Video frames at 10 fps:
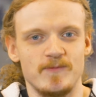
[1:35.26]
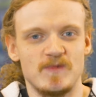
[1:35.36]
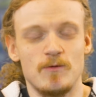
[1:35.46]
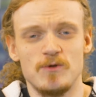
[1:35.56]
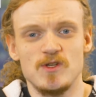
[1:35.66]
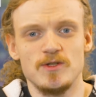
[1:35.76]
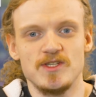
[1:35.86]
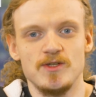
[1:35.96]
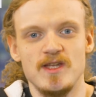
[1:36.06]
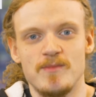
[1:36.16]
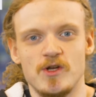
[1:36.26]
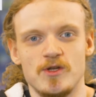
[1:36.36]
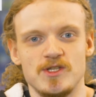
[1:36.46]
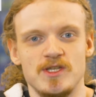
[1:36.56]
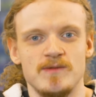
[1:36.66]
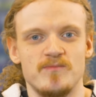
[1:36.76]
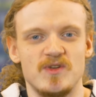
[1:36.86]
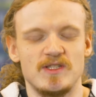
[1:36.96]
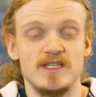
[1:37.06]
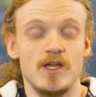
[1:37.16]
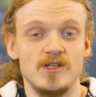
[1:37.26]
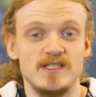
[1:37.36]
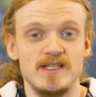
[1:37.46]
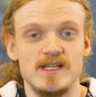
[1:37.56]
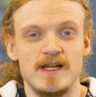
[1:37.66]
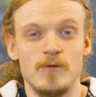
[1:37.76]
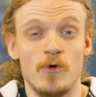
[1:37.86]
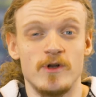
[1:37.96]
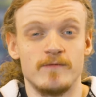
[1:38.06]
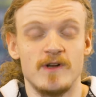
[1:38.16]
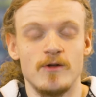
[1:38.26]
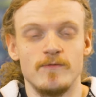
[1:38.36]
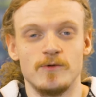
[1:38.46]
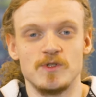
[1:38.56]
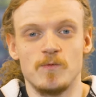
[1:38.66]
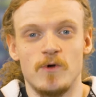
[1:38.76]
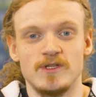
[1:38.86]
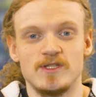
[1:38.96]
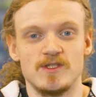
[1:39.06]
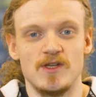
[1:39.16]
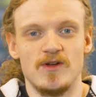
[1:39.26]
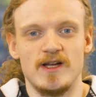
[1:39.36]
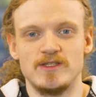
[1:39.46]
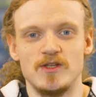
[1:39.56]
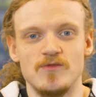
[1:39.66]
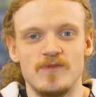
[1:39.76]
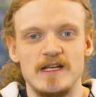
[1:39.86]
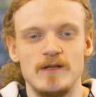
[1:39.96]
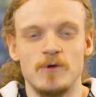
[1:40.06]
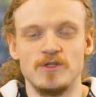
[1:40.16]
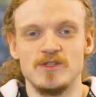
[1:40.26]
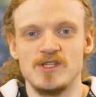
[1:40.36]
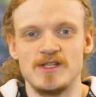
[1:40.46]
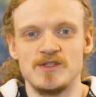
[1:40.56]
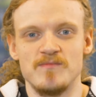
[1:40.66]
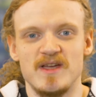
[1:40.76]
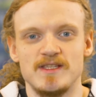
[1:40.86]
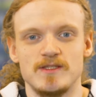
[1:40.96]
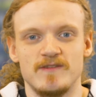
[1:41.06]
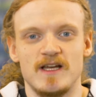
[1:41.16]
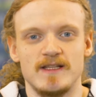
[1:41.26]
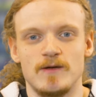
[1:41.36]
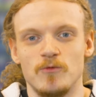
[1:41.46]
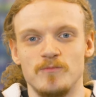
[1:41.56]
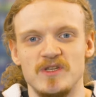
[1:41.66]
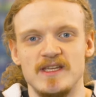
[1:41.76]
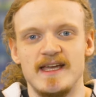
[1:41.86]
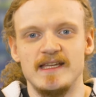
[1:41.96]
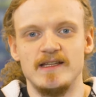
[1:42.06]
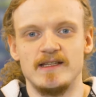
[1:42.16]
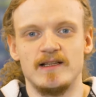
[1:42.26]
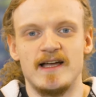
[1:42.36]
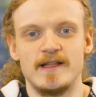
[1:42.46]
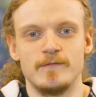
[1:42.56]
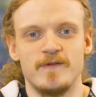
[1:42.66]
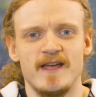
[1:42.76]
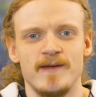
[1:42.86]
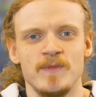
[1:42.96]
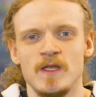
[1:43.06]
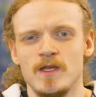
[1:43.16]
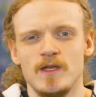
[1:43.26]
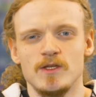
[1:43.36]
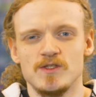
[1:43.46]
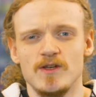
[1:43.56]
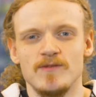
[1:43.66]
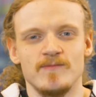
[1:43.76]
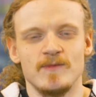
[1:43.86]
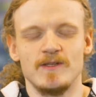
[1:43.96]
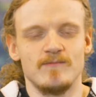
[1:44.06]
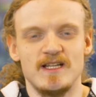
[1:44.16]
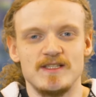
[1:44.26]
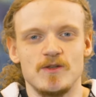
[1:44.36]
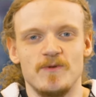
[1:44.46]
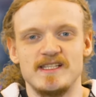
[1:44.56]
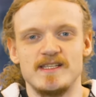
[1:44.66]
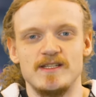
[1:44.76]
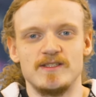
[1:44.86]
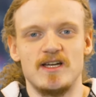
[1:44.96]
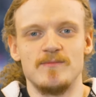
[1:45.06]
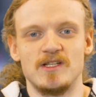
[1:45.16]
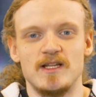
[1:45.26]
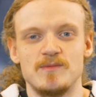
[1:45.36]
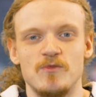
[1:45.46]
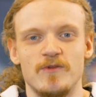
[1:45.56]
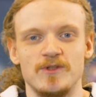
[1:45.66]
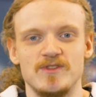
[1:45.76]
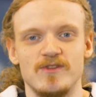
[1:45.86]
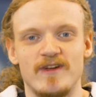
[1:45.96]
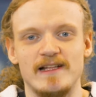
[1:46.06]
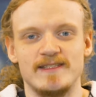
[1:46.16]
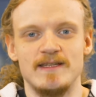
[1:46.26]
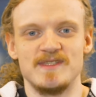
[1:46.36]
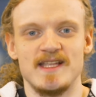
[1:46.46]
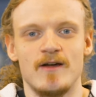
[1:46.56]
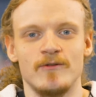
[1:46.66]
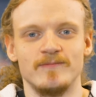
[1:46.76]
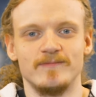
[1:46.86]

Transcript: There was also Yamakoshi, but he only did a one-off round for the squad, so I don't really want to judge him based on that. That would be a little unfair. So let's not waste any time and let's move on to the real teams now.